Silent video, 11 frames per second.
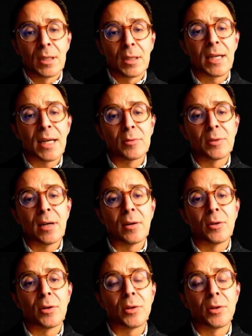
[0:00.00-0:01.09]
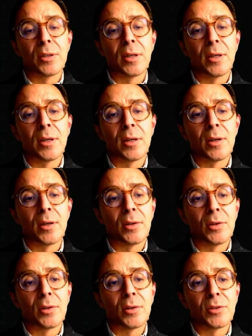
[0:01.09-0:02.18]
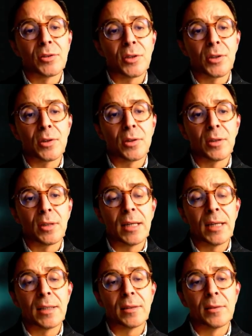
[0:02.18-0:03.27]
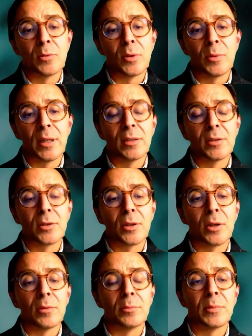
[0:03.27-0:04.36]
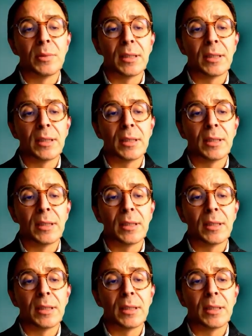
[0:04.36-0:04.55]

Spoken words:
You see a countdown on the circle, and we're ready to go.